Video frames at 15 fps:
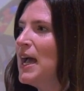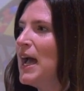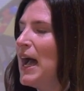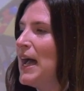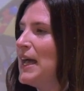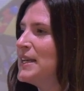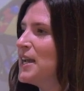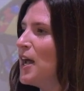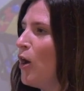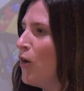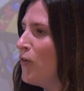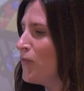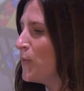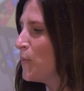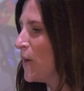And
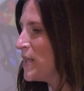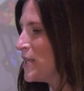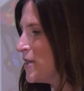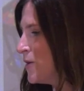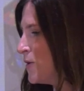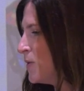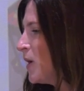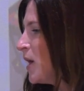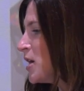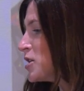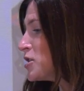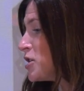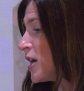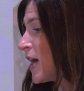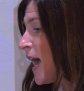often when you
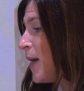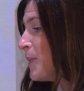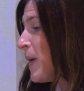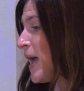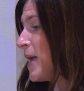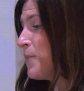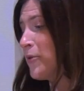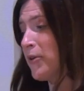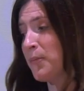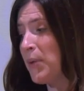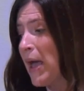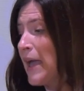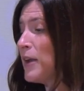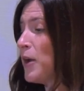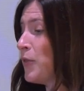chuck out paper and
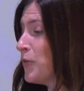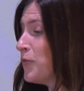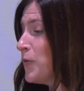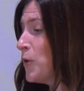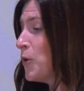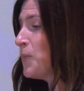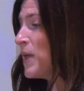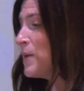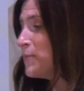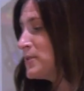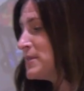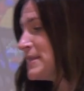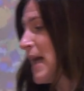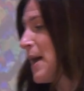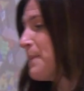paint on the floor, people
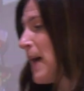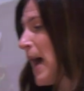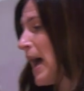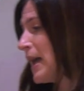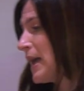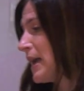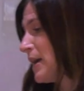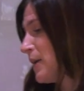step back,